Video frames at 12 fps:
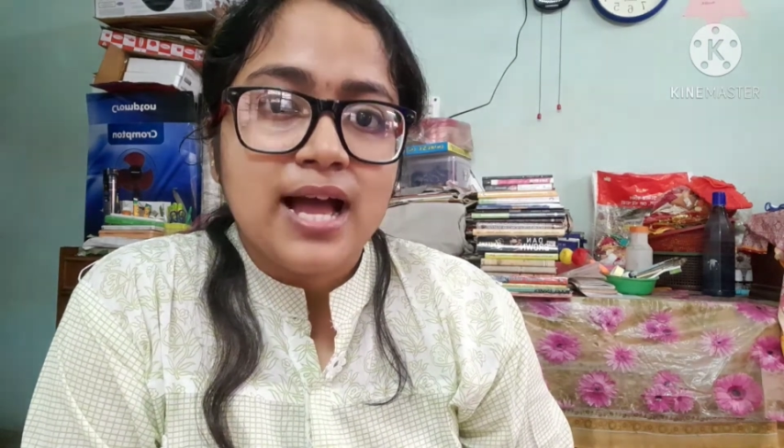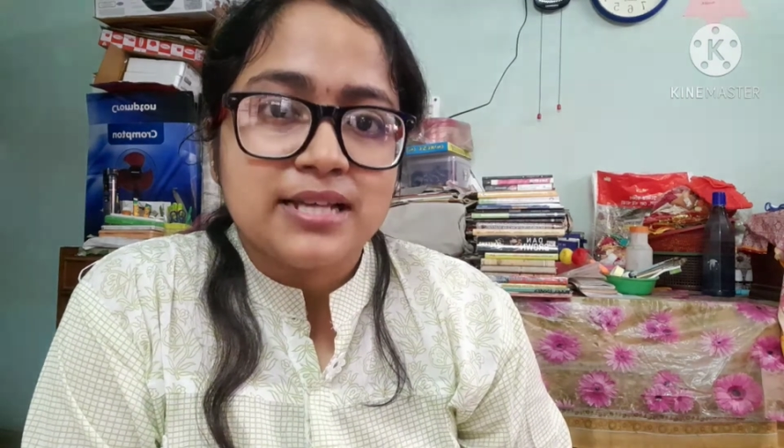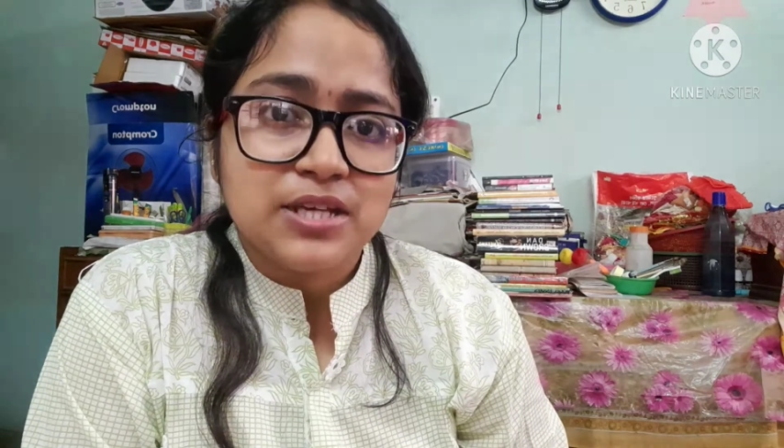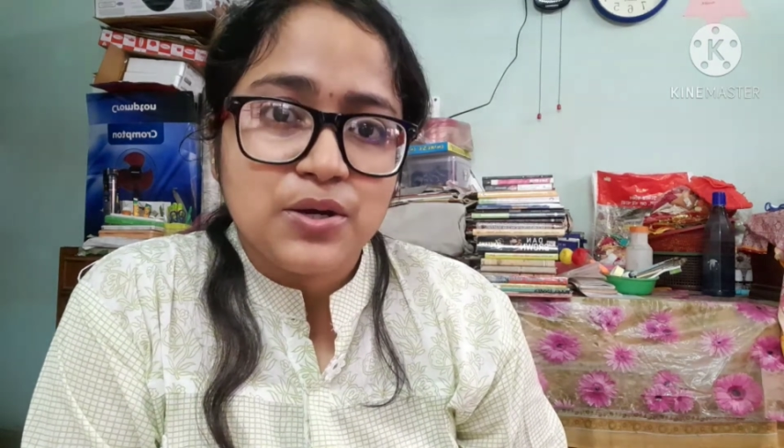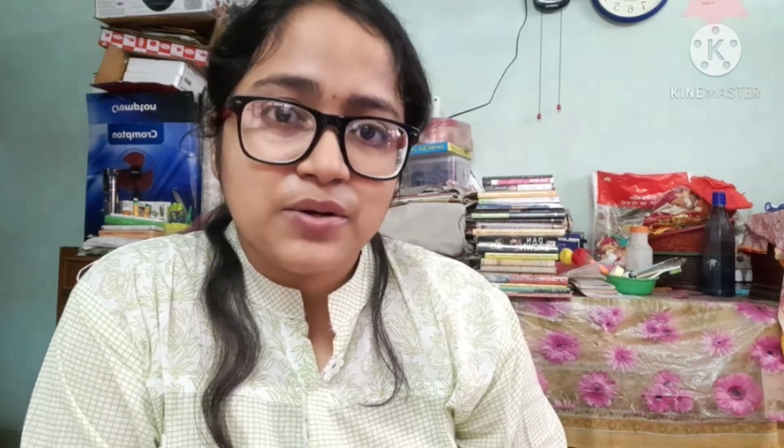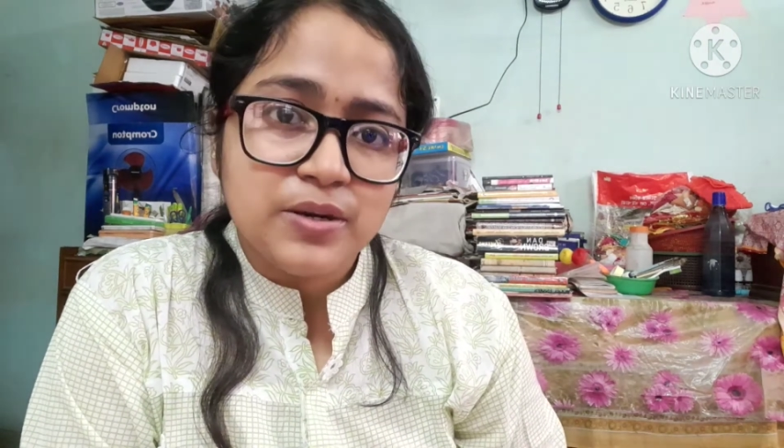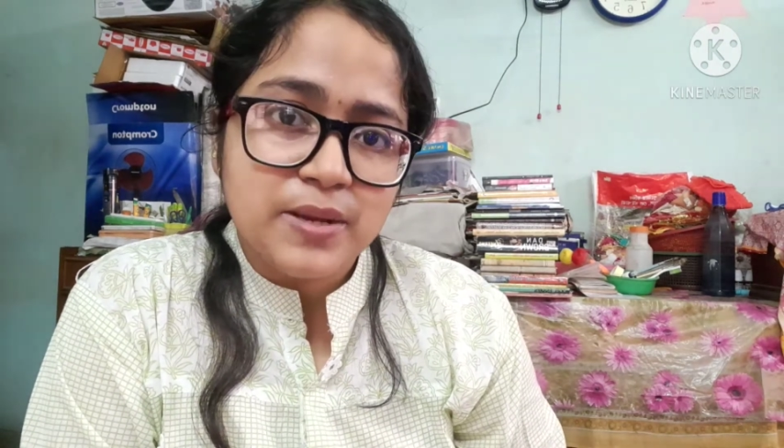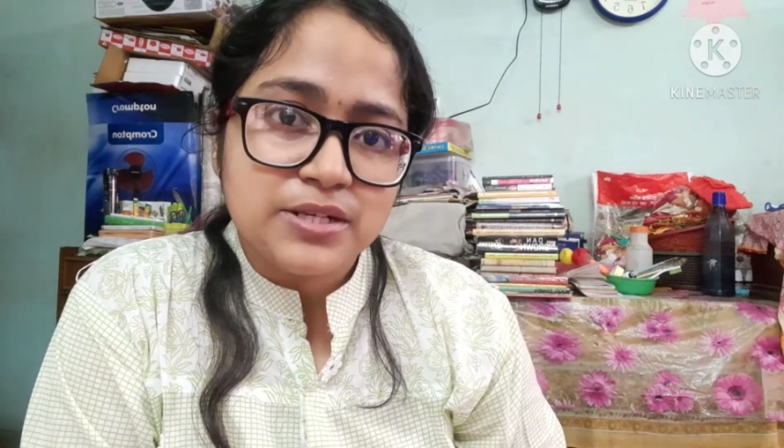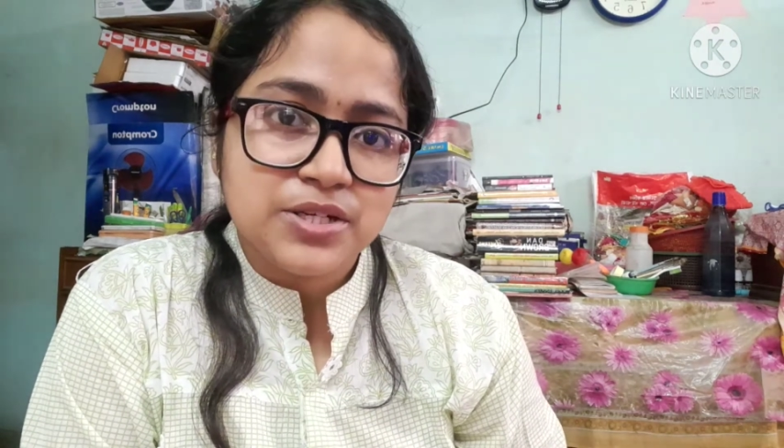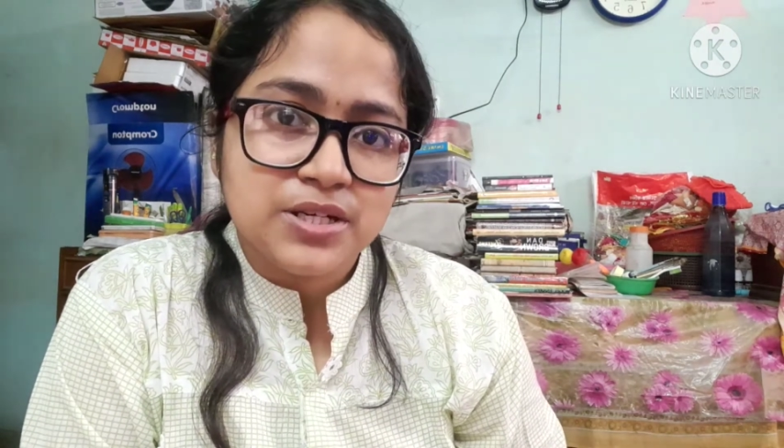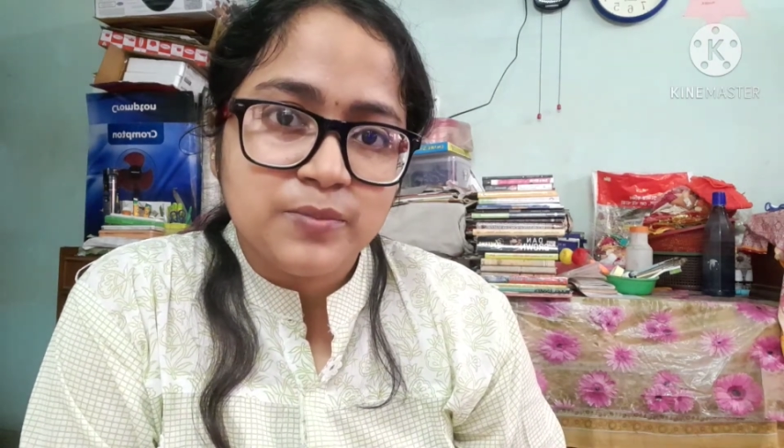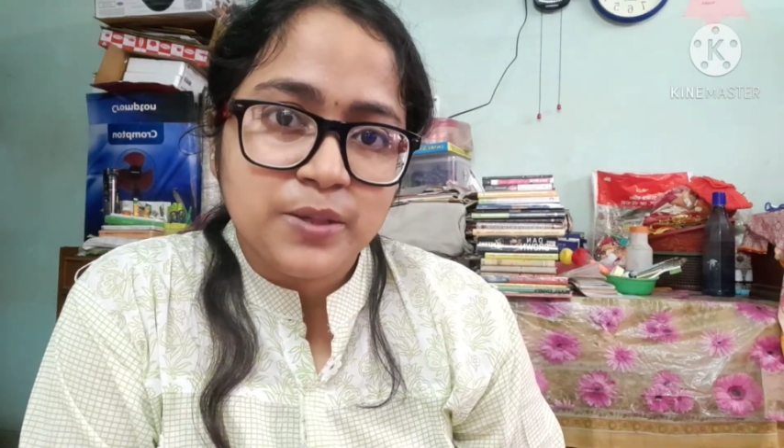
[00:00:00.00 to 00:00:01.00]
as i already
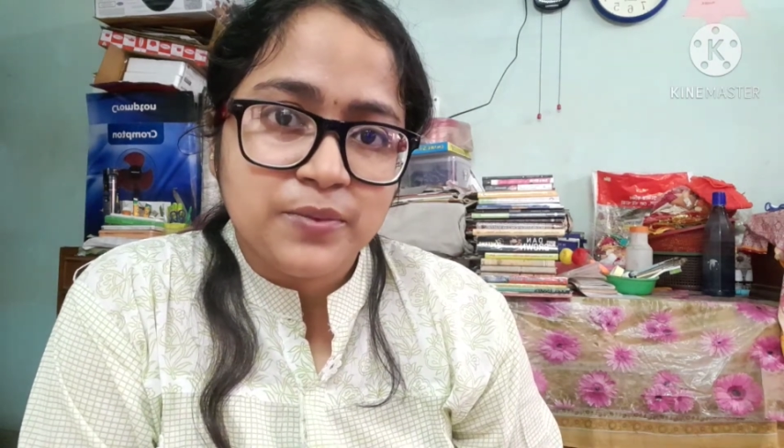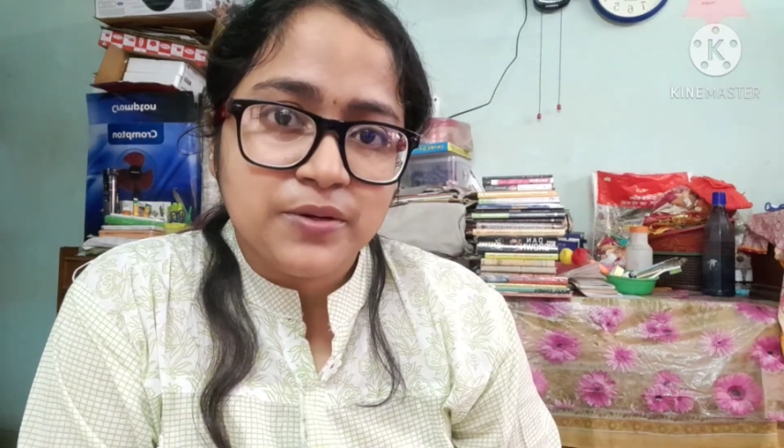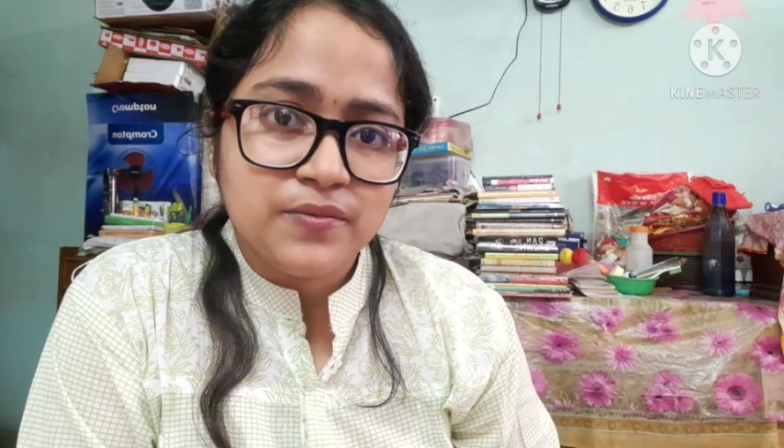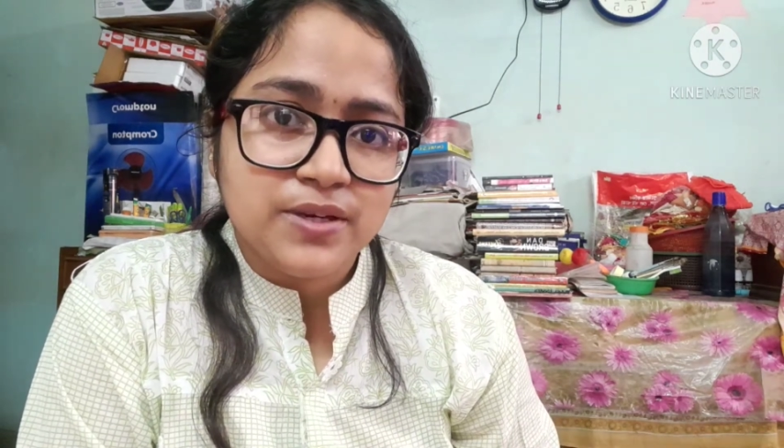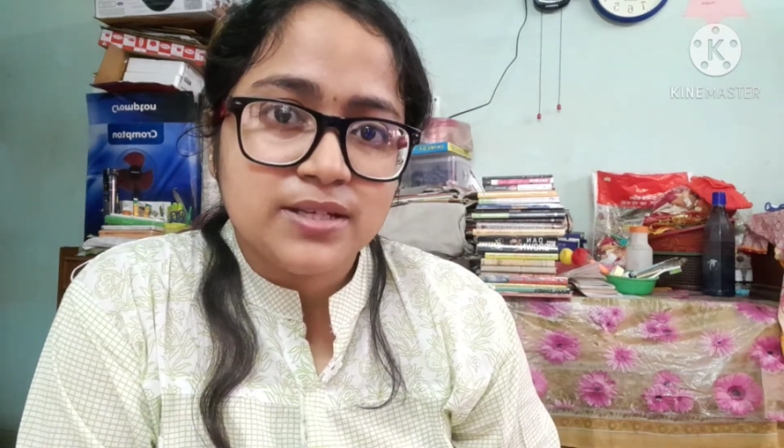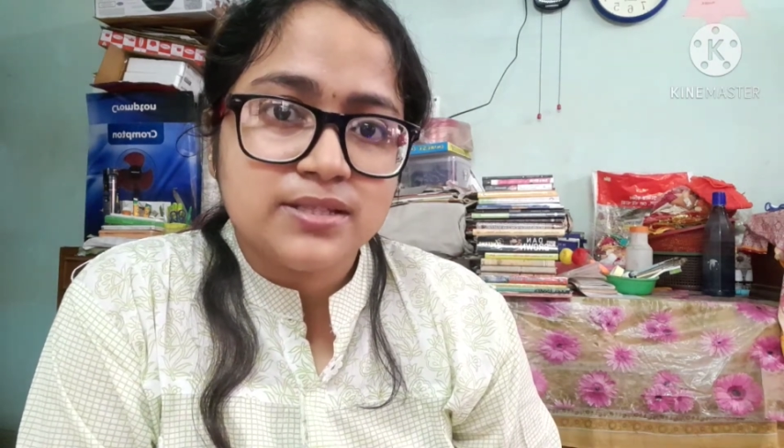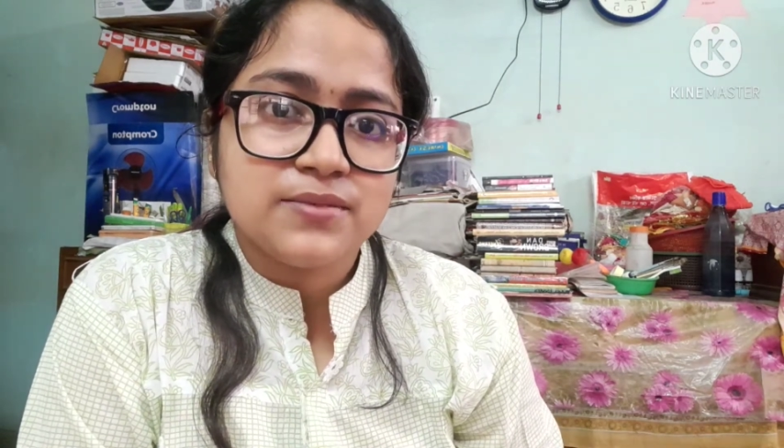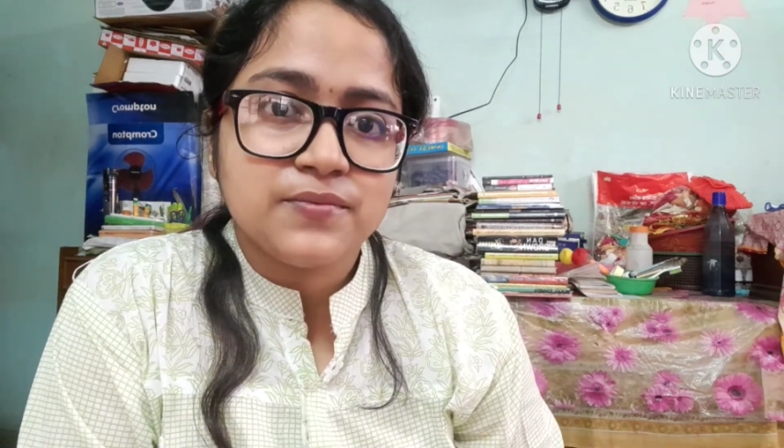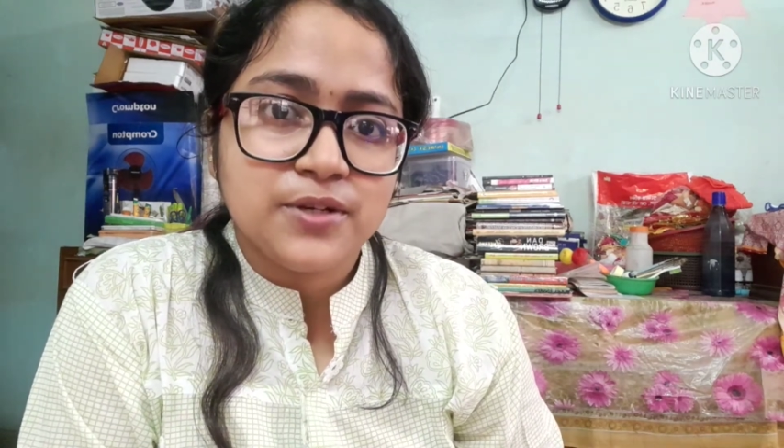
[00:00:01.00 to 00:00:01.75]
mentioned in my previous